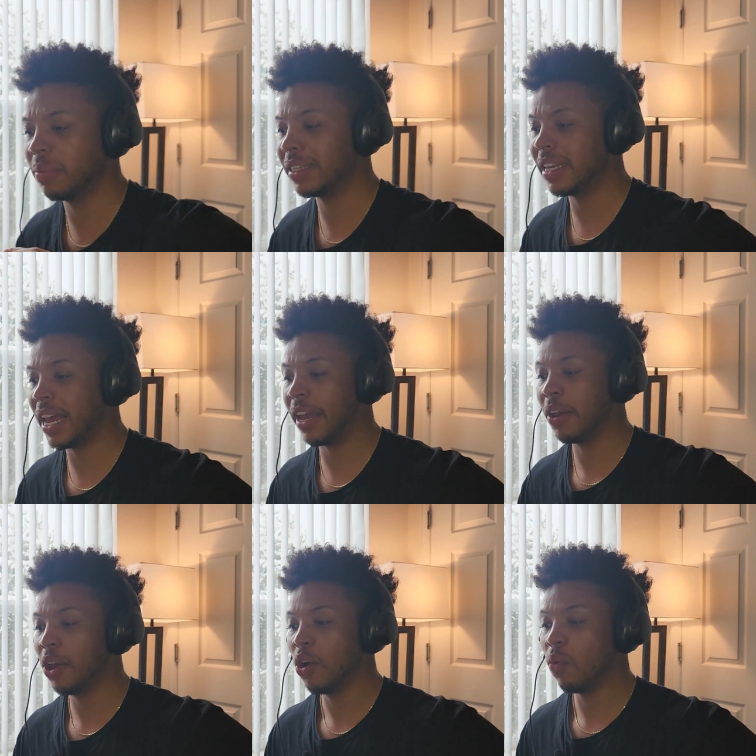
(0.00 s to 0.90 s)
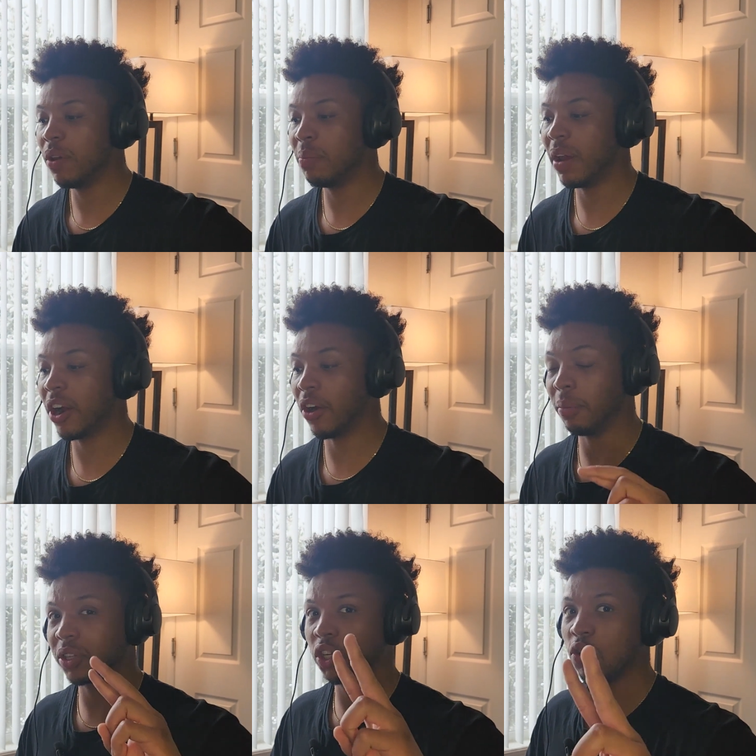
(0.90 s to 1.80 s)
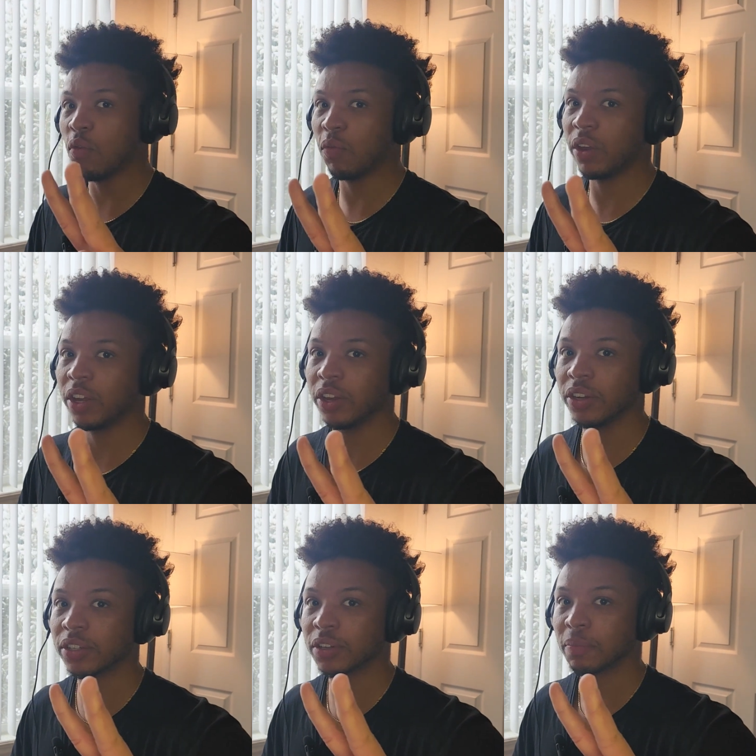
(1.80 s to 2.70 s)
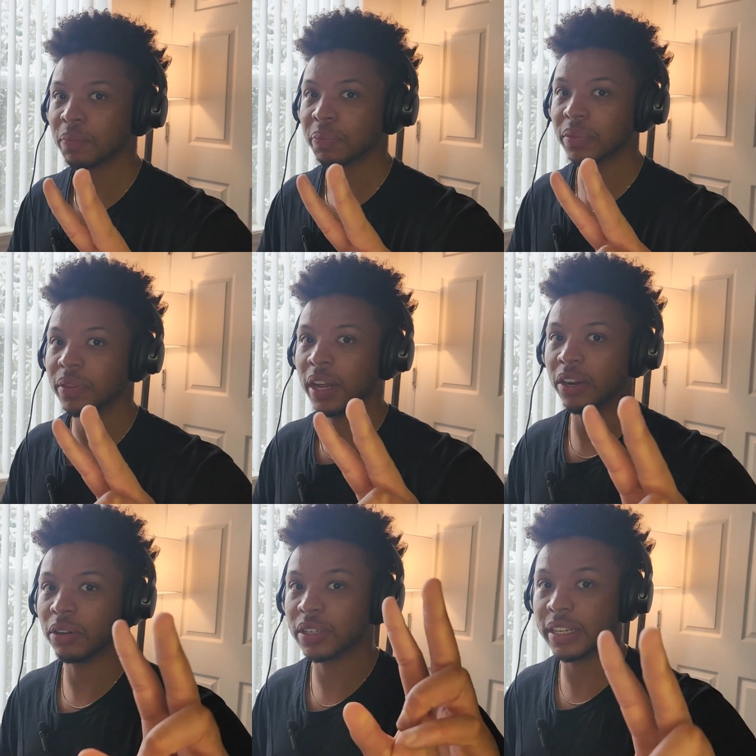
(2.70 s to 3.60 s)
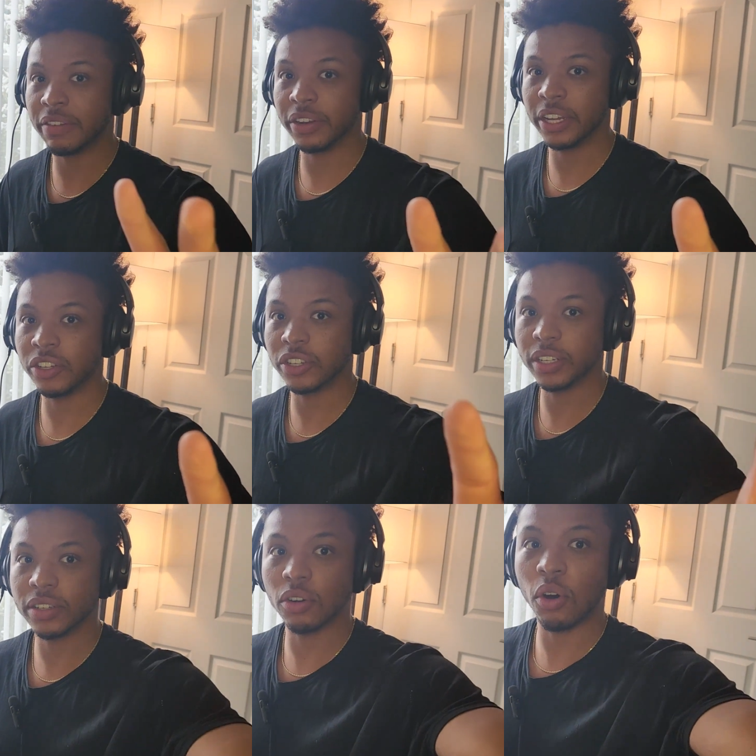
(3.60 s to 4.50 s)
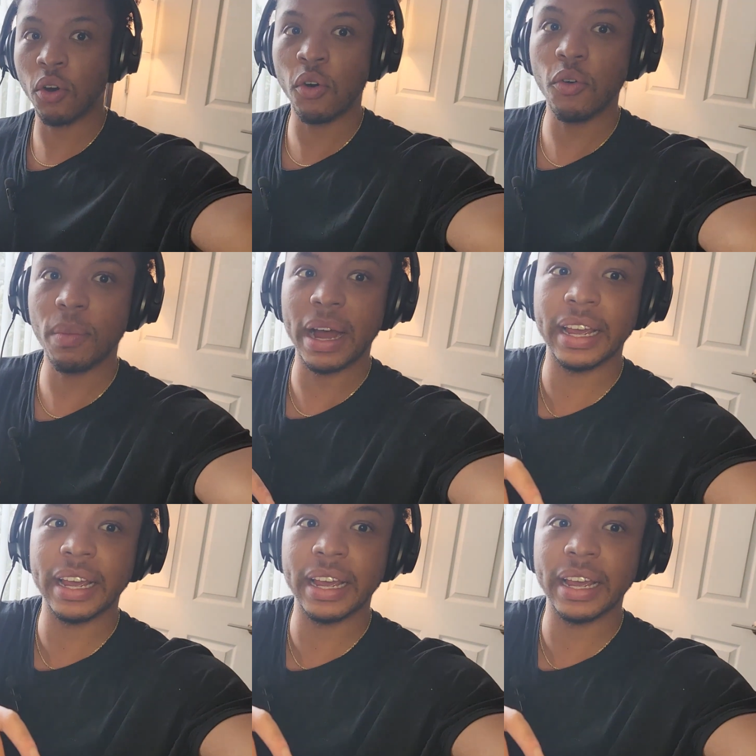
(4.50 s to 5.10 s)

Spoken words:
But dang, we pair up 2 figures that are 7 inches. Oh my